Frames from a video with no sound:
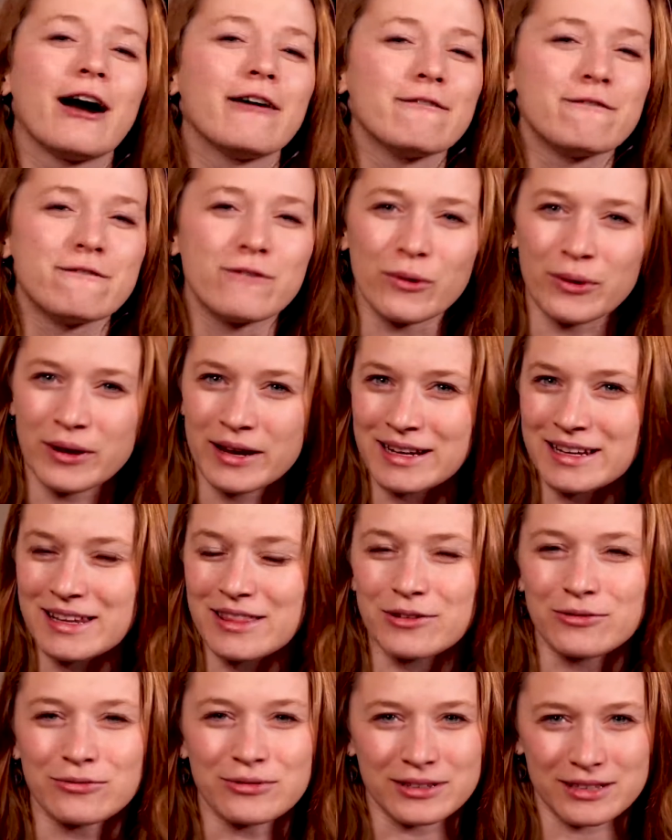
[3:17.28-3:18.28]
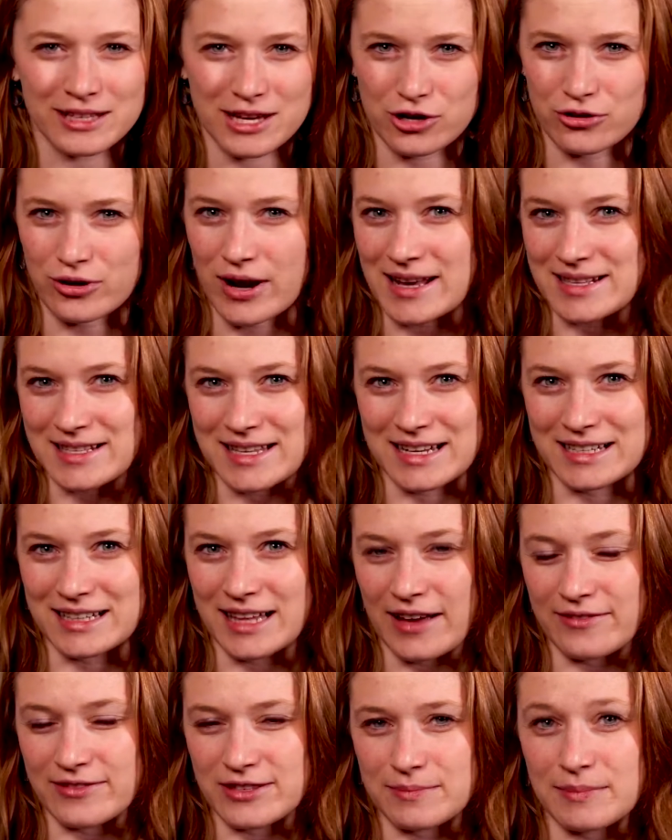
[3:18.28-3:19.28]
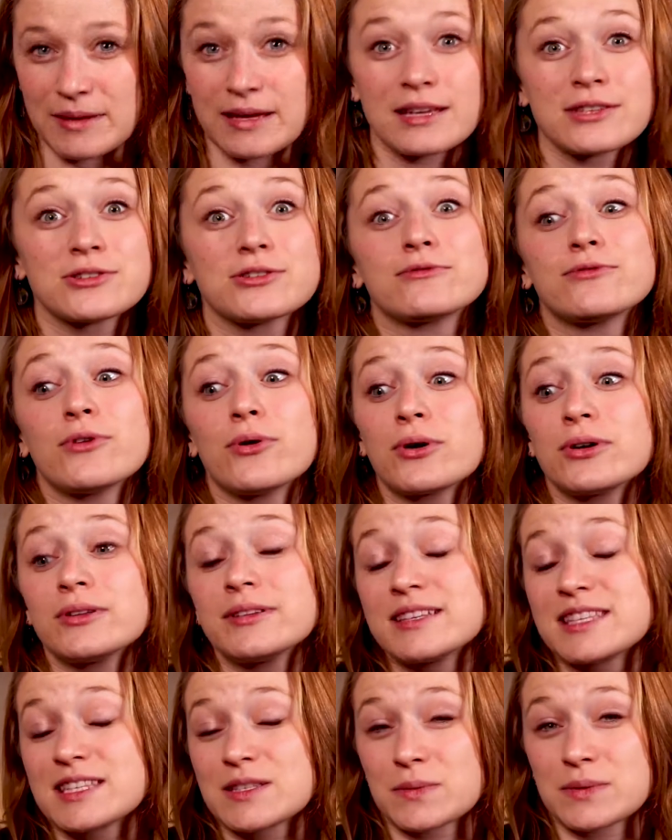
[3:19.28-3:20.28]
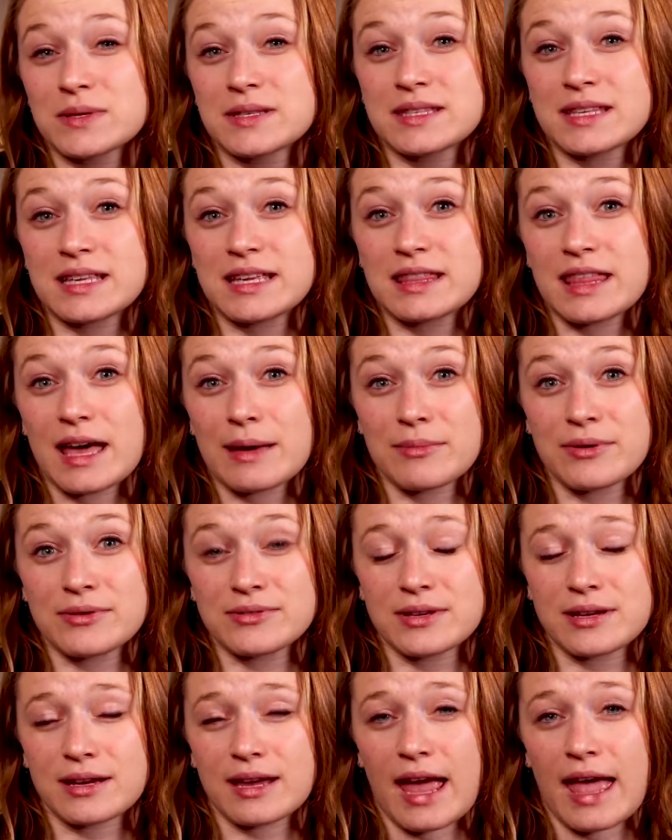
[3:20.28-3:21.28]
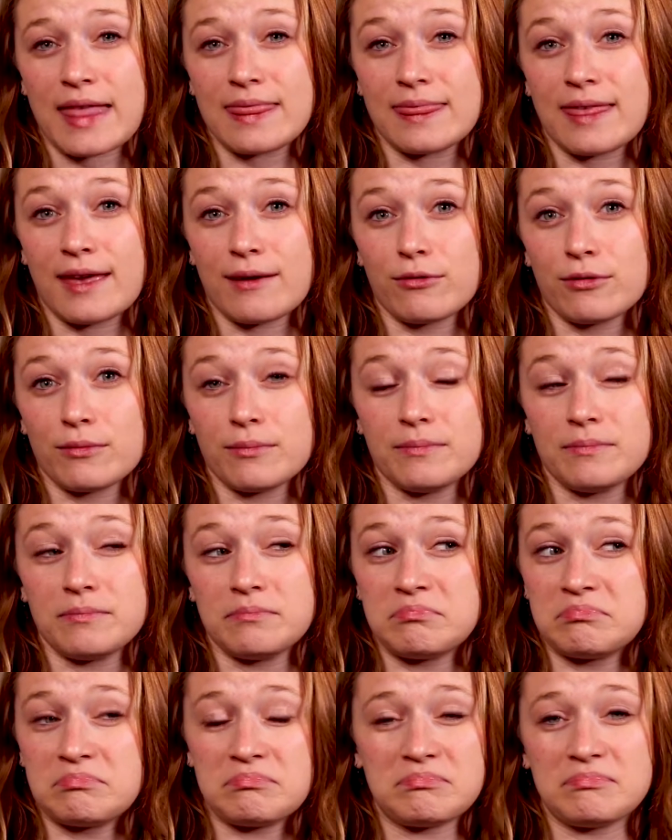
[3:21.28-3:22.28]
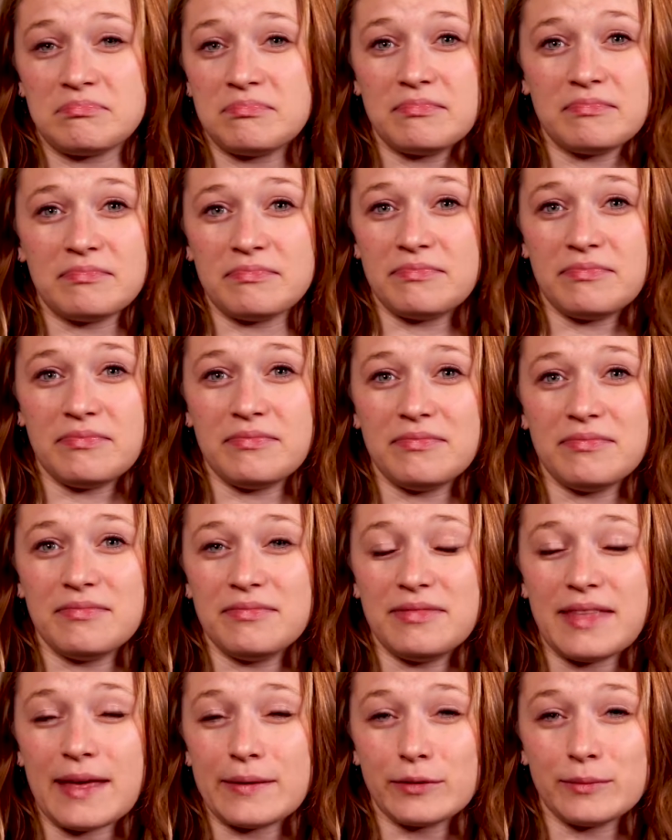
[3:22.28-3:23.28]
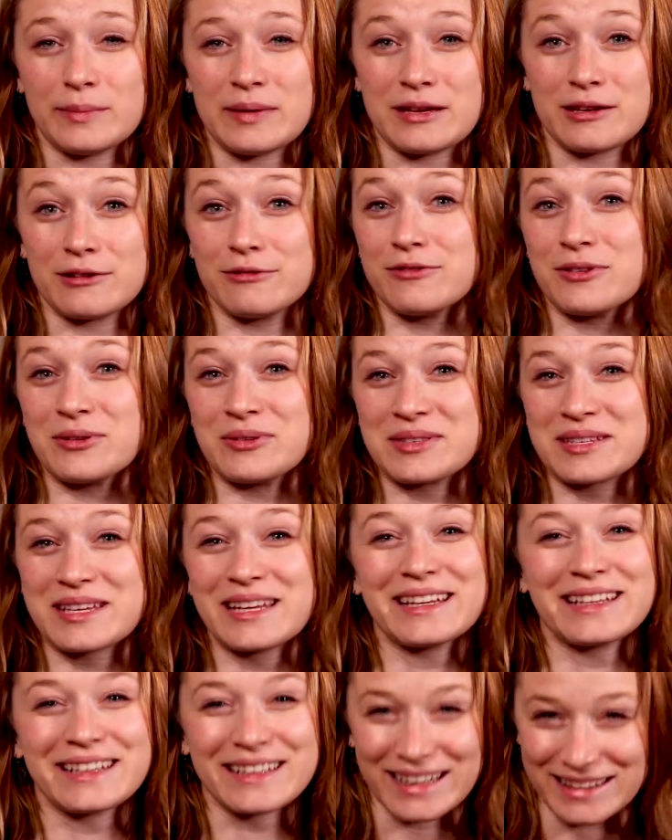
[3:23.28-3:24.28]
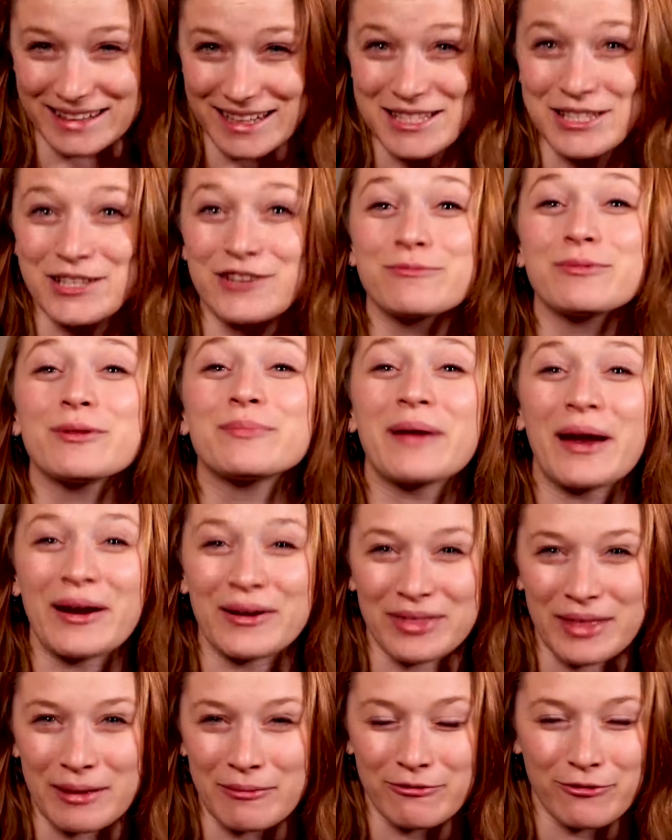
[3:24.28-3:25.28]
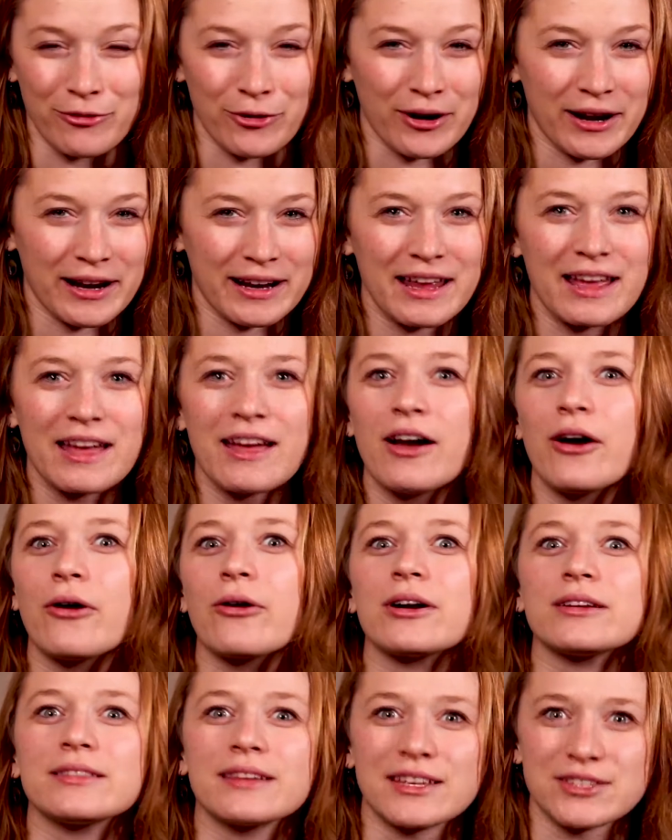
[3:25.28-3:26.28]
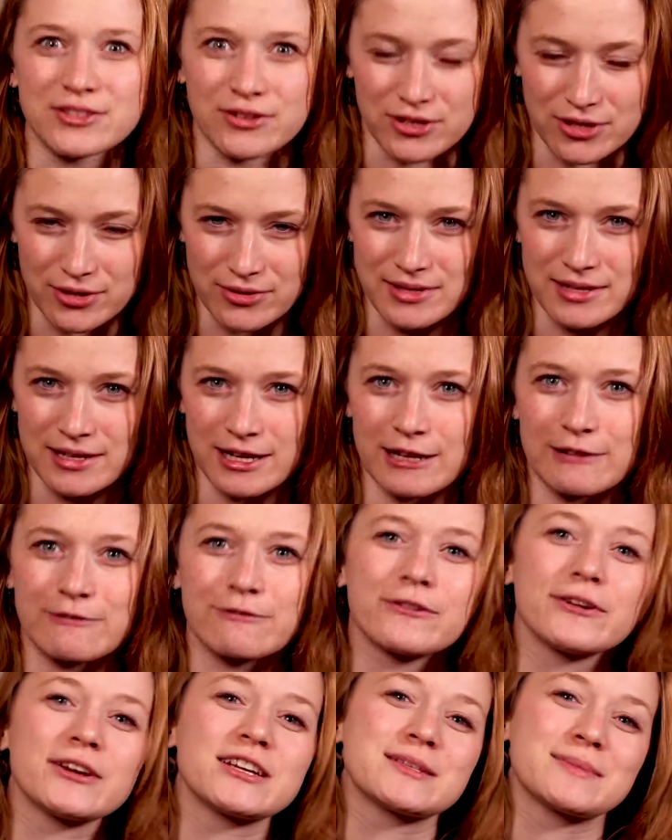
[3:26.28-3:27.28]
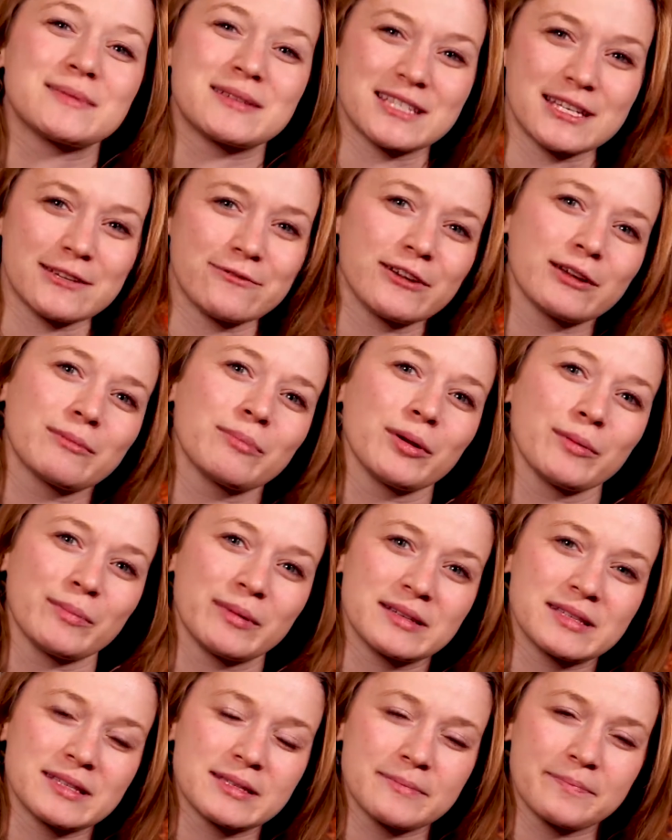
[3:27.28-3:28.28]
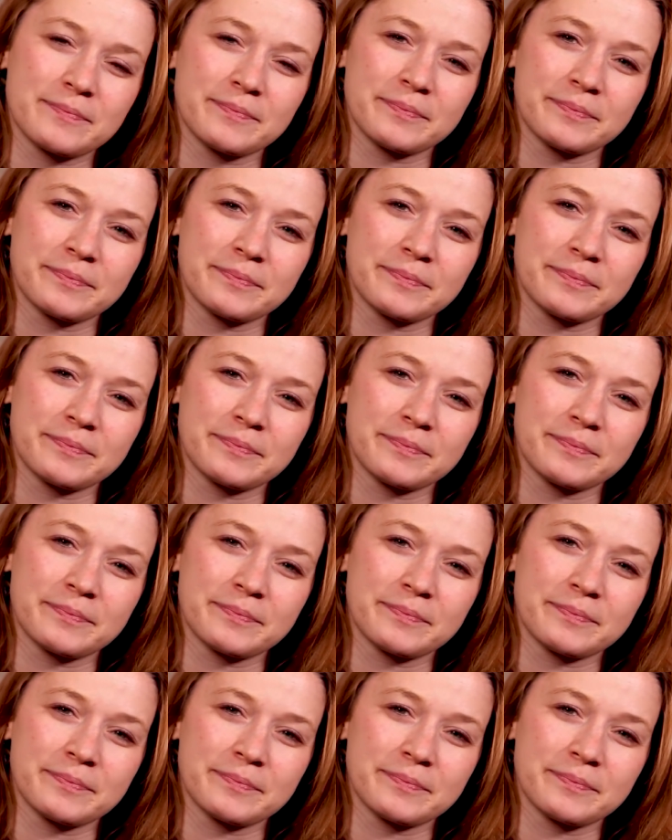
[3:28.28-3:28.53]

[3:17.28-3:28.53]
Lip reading: Avoid the really crazy clefs because your vocalists will see that music and they will be confused unless you've prepared them for it or unless you're using it for a specific purpose.